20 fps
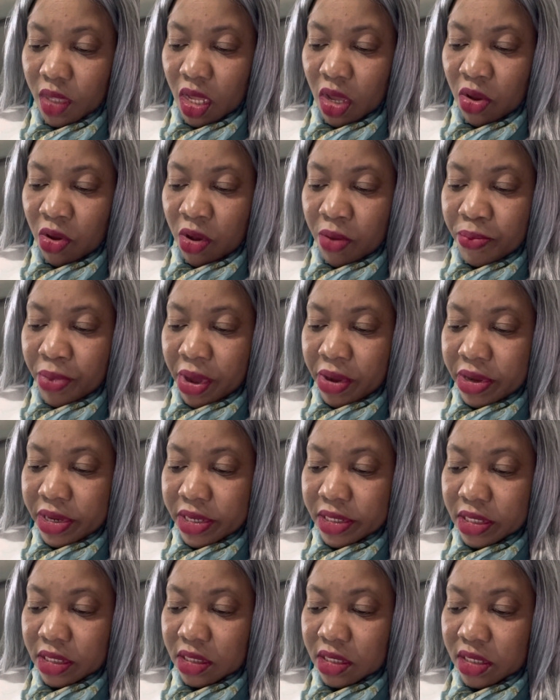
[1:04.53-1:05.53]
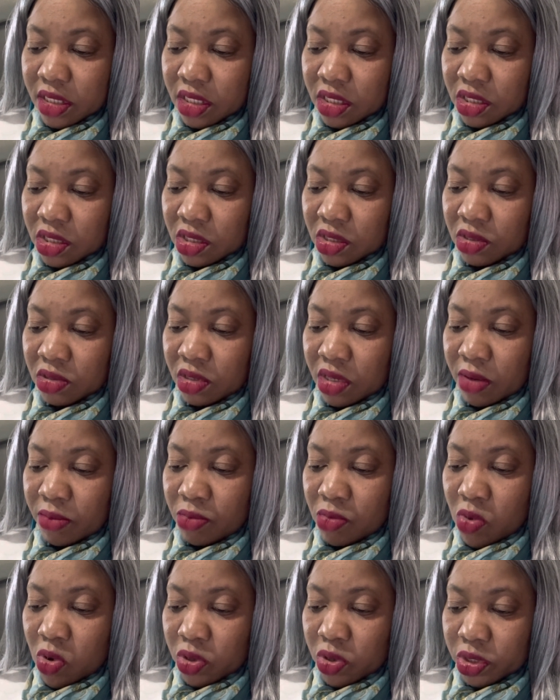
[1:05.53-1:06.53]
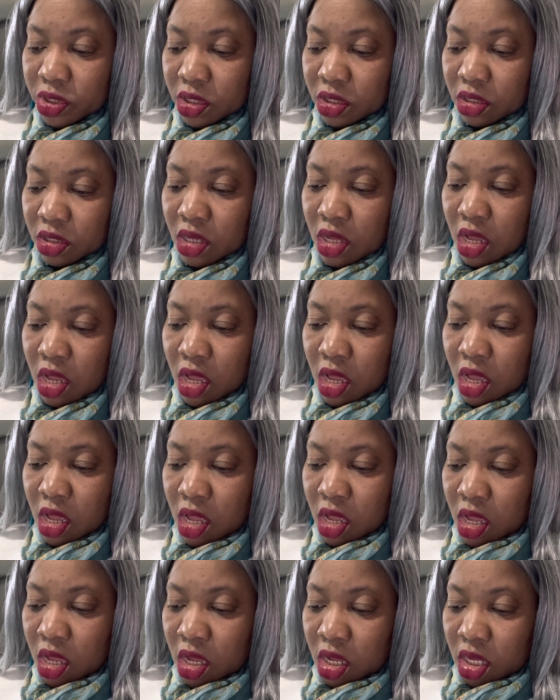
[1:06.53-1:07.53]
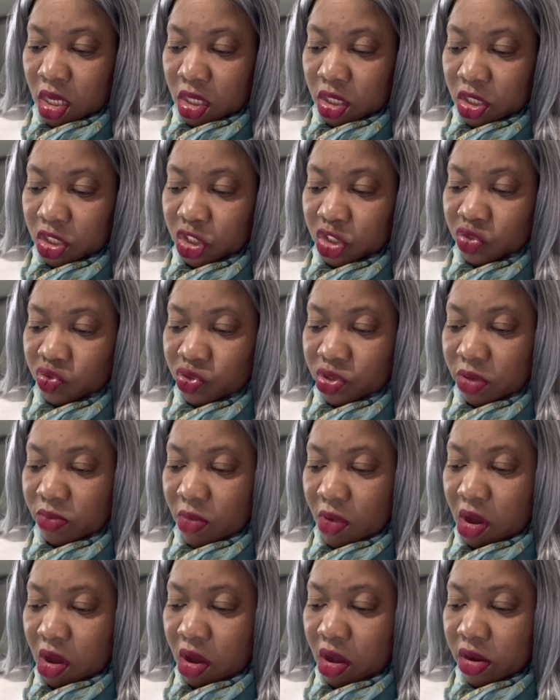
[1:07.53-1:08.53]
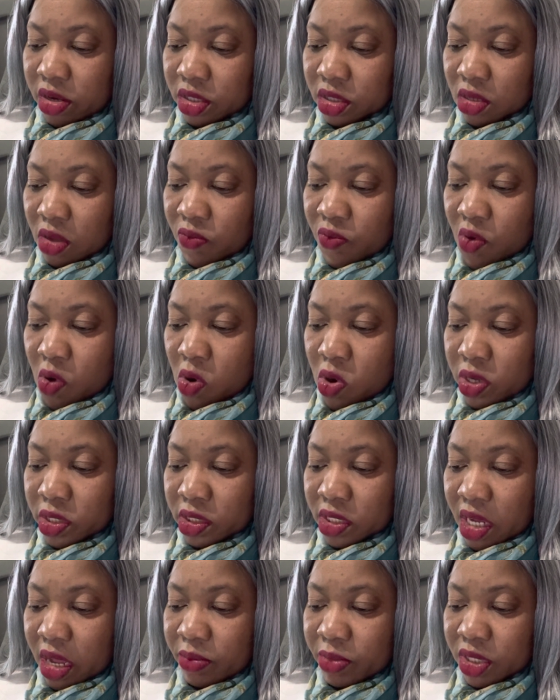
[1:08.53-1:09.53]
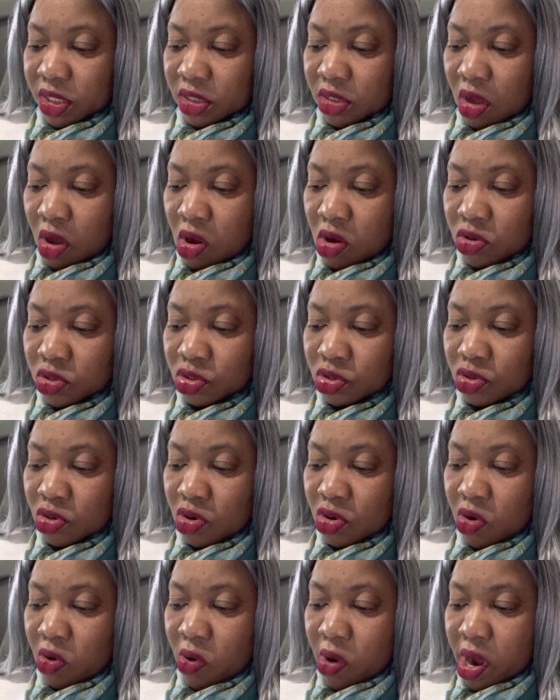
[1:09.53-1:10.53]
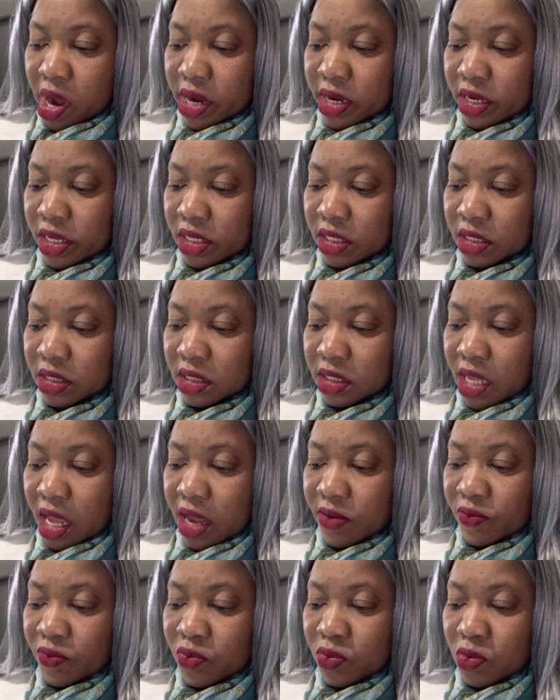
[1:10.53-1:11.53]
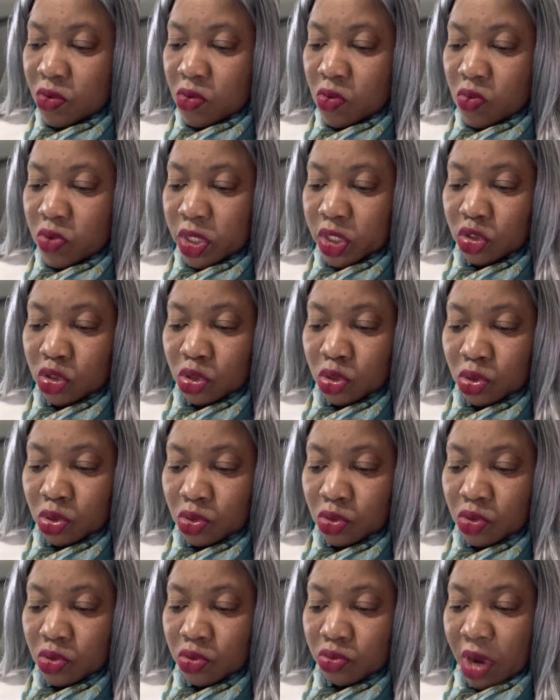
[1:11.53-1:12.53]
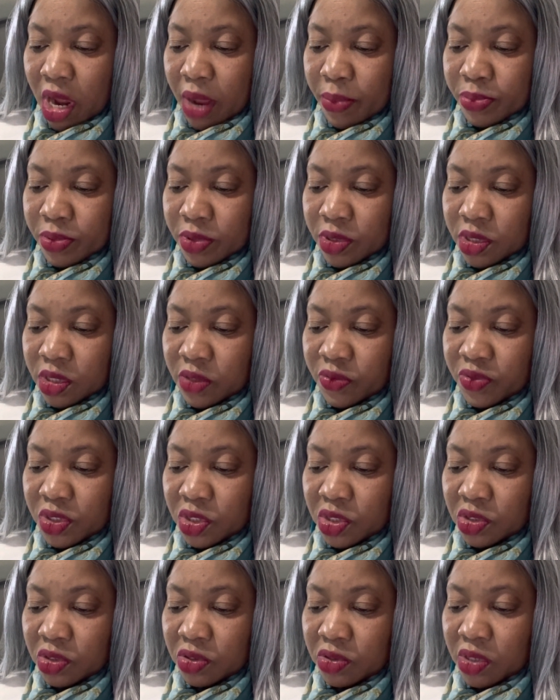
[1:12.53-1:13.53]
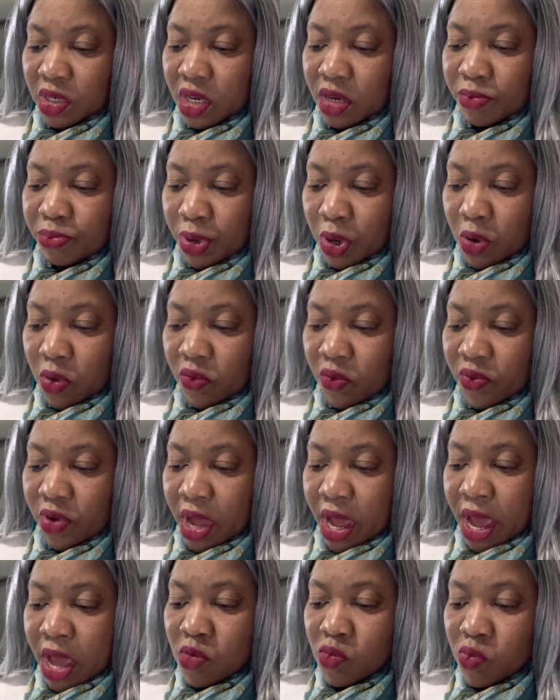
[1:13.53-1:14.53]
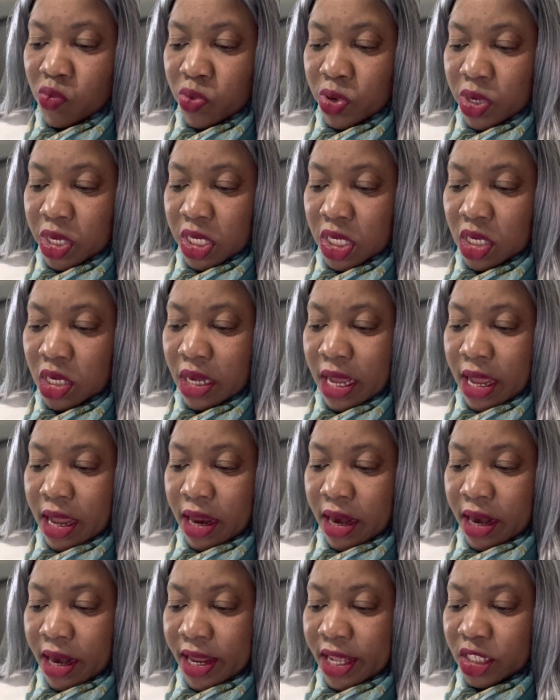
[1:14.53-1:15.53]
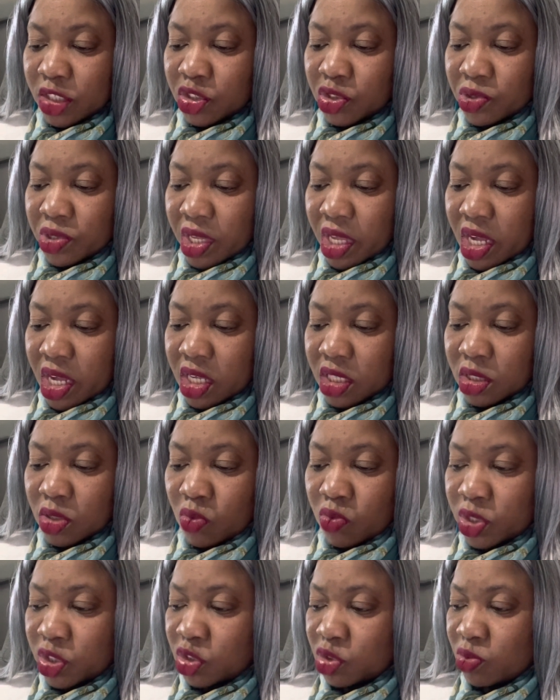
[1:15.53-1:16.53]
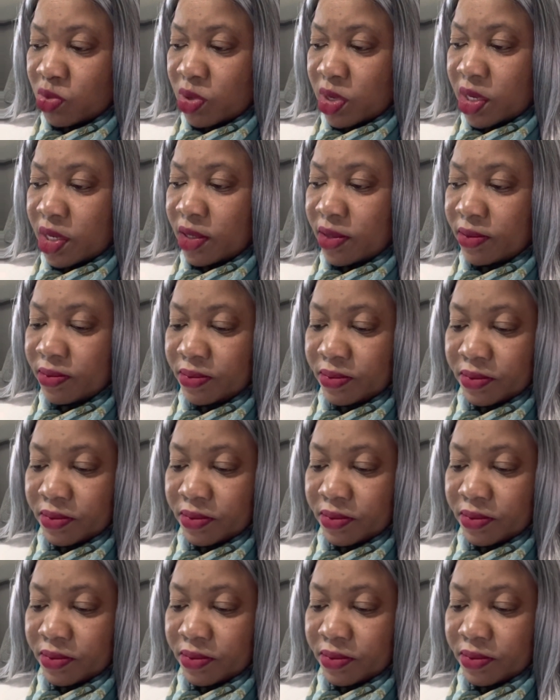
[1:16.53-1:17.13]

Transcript: Comparing this list to the most streamed artists of all time is also quite insightful, with two rappers featured in both. I will let you guess which one.